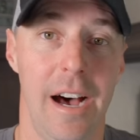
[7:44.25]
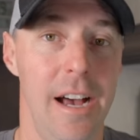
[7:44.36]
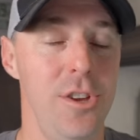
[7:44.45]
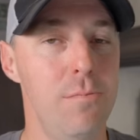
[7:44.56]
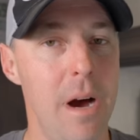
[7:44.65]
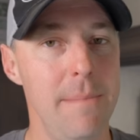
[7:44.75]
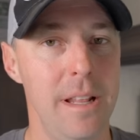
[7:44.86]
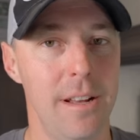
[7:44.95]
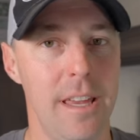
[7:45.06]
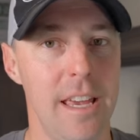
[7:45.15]
uh, you might be
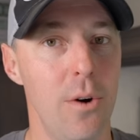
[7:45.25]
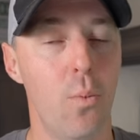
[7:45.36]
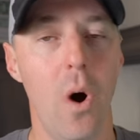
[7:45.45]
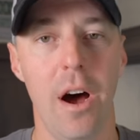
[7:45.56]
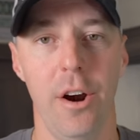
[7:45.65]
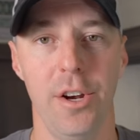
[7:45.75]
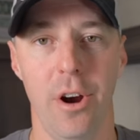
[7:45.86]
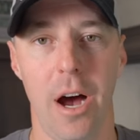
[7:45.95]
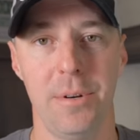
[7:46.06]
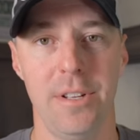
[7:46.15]
looking at what are
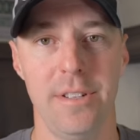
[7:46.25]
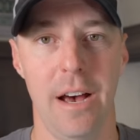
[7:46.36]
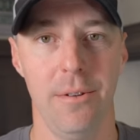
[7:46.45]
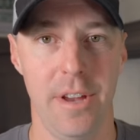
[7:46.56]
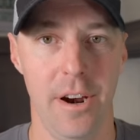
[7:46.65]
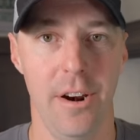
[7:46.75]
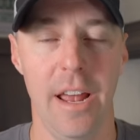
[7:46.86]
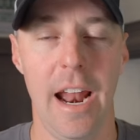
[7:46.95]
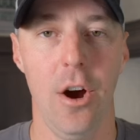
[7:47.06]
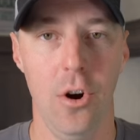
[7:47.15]
your options out there,
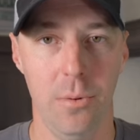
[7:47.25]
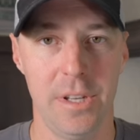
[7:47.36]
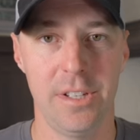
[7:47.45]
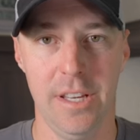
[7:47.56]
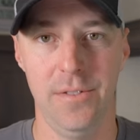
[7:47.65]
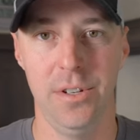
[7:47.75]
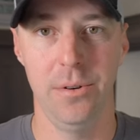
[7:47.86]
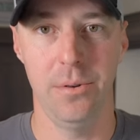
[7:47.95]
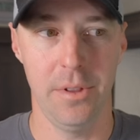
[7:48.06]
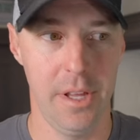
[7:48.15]
and I hope this gives
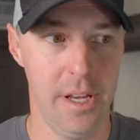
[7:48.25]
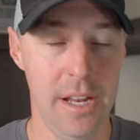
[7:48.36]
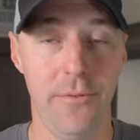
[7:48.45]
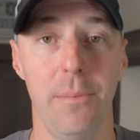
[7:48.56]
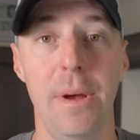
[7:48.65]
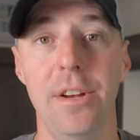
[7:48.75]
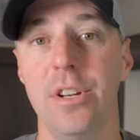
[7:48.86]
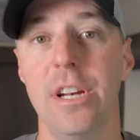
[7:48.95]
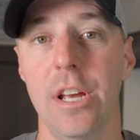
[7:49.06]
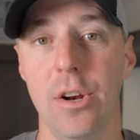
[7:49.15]
you the
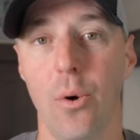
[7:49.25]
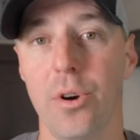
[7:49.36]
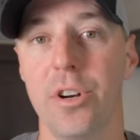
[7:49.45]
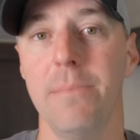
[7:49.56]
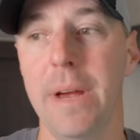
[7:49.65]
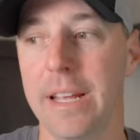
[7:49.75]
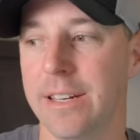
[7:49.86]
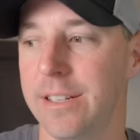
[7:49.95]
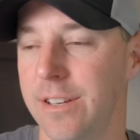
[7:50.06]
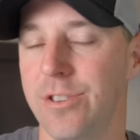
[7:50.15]
information in order to make the
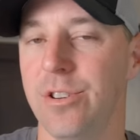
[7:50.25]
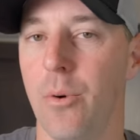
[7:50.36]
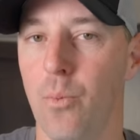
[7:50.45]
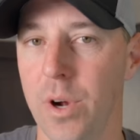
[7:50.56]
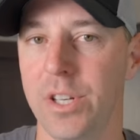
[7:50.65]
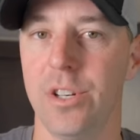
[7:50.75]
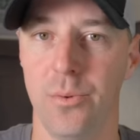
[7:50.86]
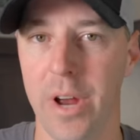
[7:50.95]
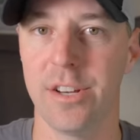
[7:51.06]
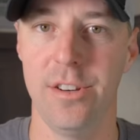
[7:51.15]
decision on which
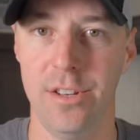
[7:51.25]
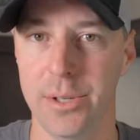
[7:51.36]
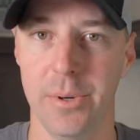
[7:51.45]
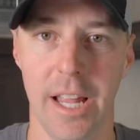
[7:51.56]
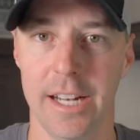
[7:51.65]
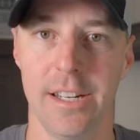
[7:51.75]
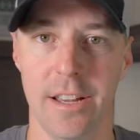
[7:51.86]
direction you would like to